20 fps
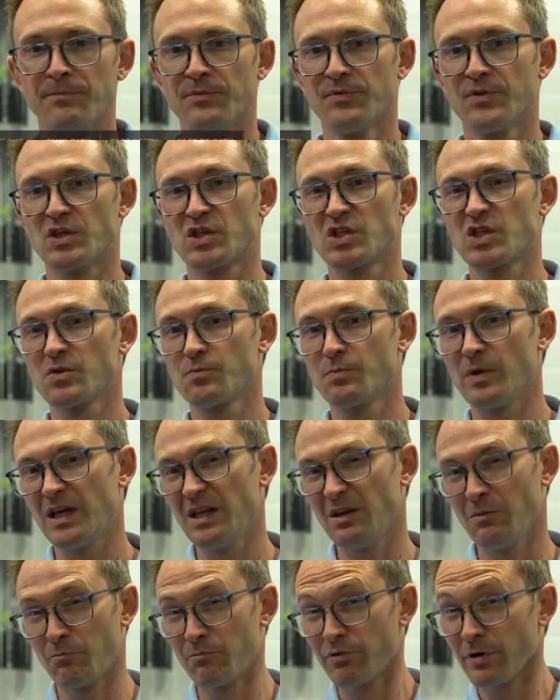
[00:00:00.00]
The
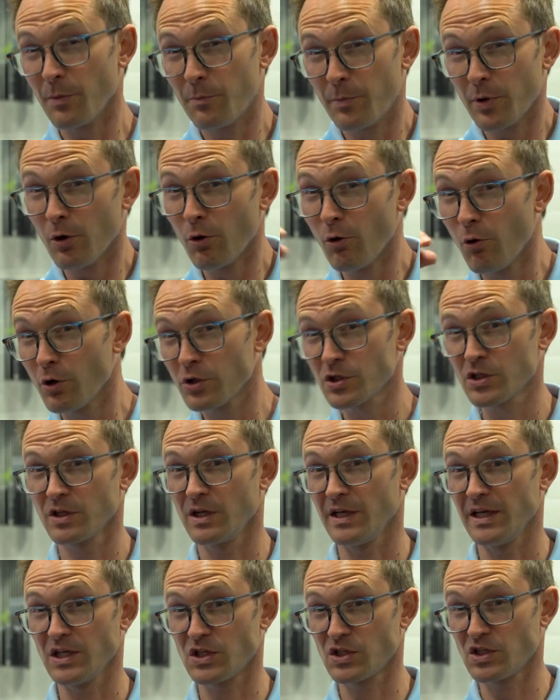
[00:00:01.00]
spin
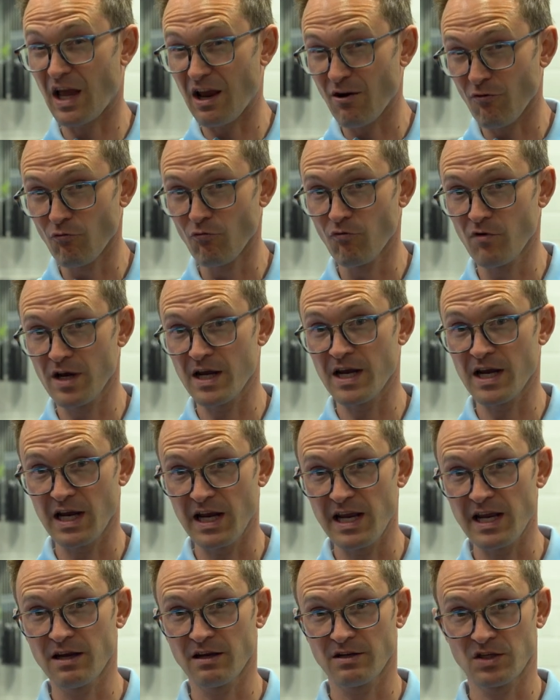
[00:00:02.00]
proportionately is staying
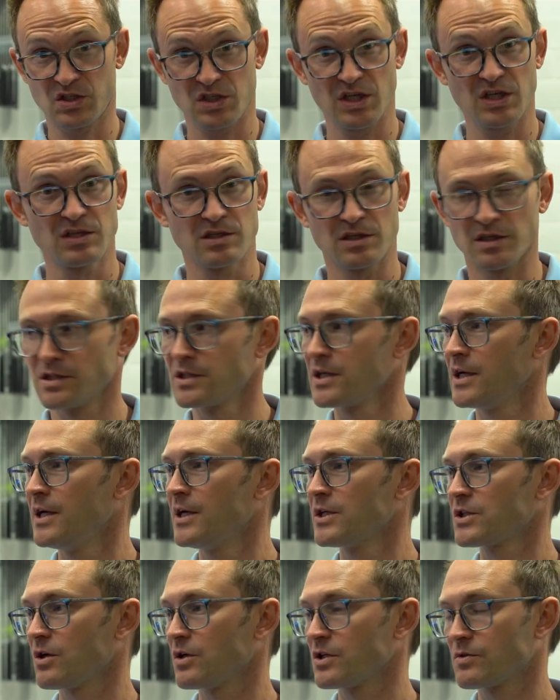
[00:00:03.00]
really consistent.
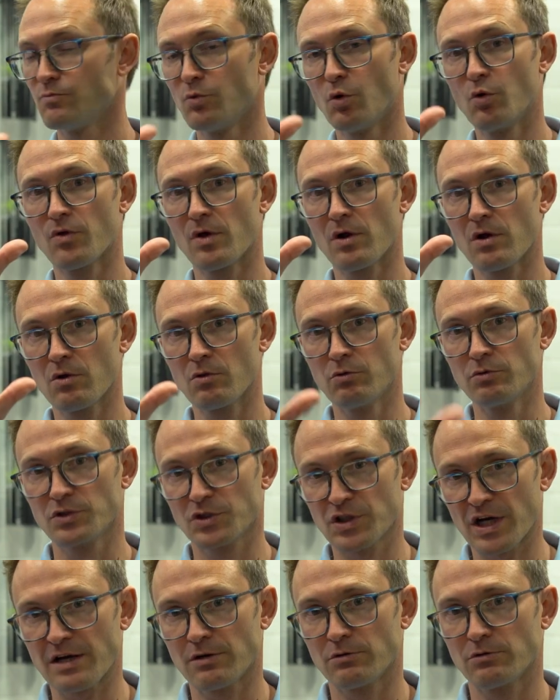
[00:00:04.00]
So it's more the
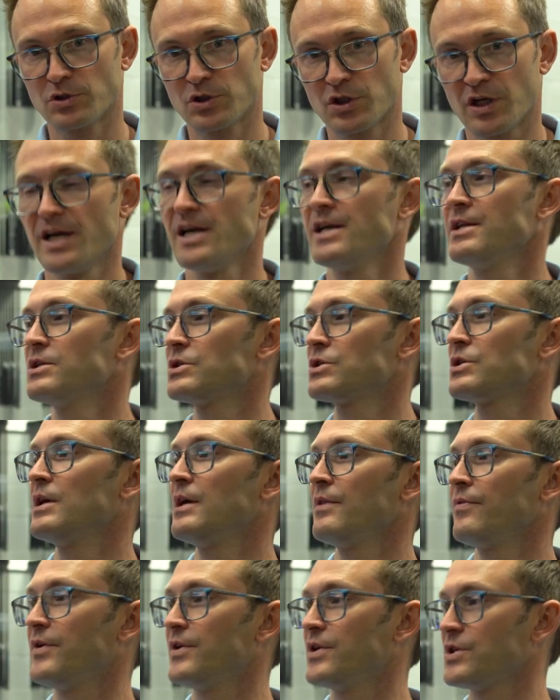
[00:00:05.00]
launch angle change
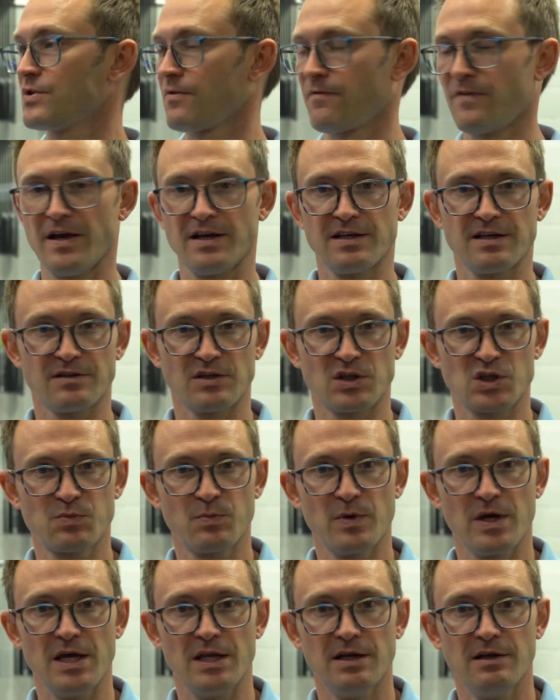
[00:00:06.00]
that is affecting the
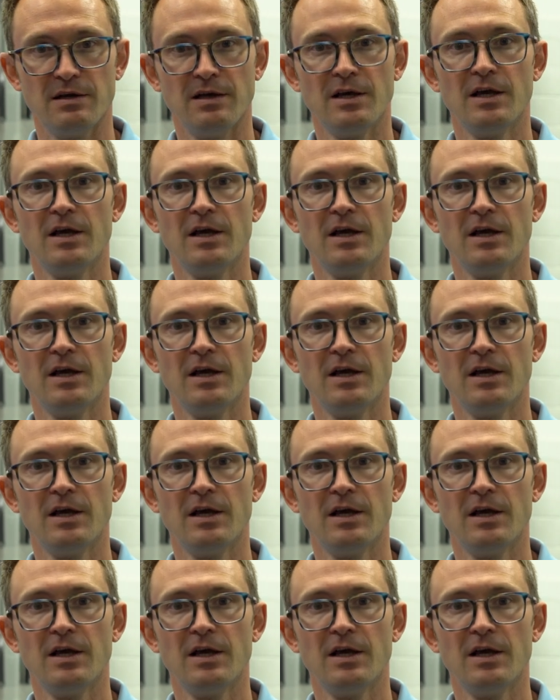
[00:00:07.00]
spin.